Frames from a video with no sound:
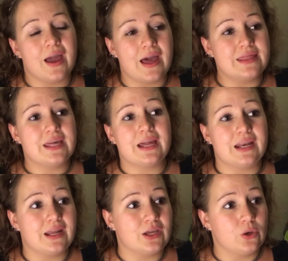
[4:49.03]
and
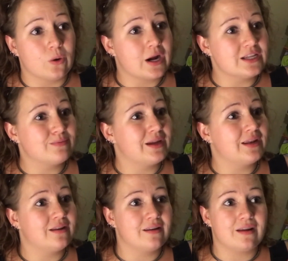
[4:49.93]
then your
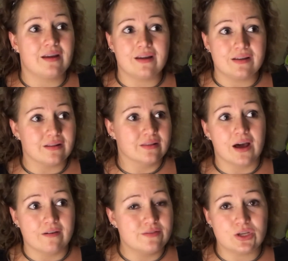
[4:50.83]
husband
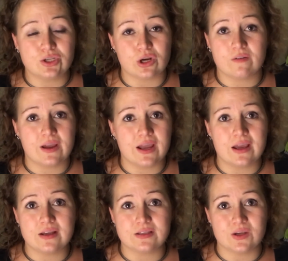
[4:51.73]
loves
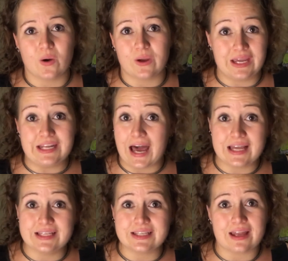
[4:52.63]
serving so he
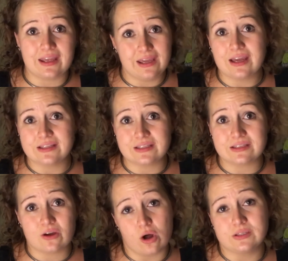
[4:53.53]
does and he
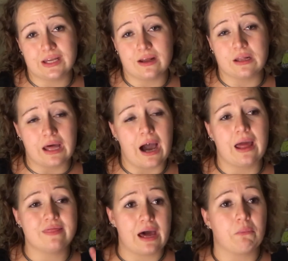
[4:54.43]
gets called in a
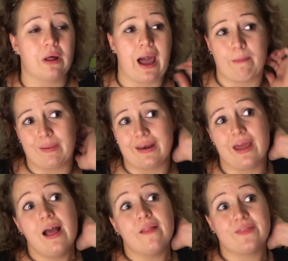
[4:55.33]
lot that will happen
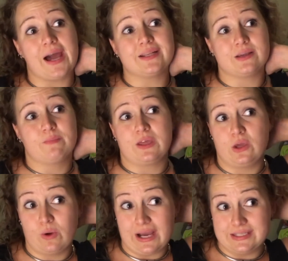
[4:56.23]
that is something
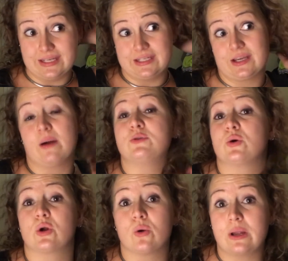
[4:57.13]
you guys need to come
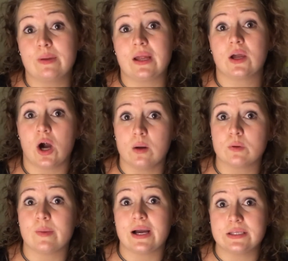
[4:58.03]
to agreement
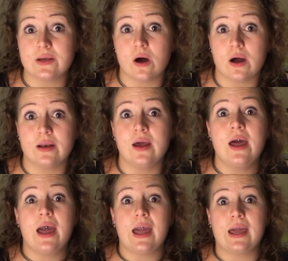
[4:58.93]
compromise on
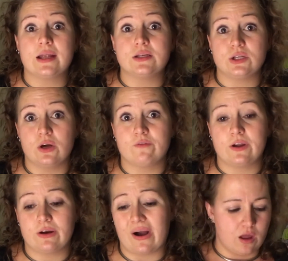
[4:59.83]
and you know
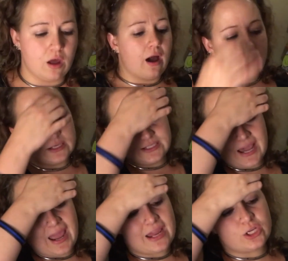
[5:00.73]
figure it out
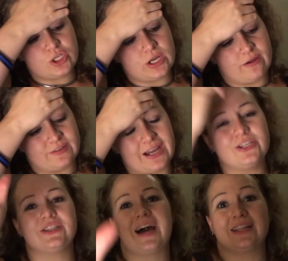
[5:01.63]
day shift i
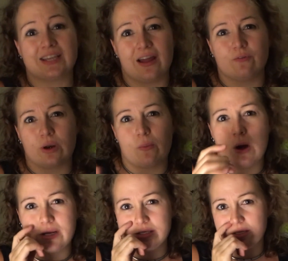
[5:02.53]
just that's kind of what i
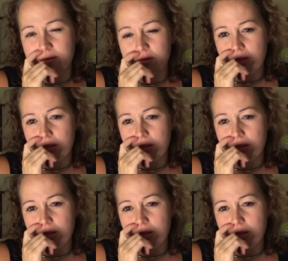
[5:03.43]
wanted to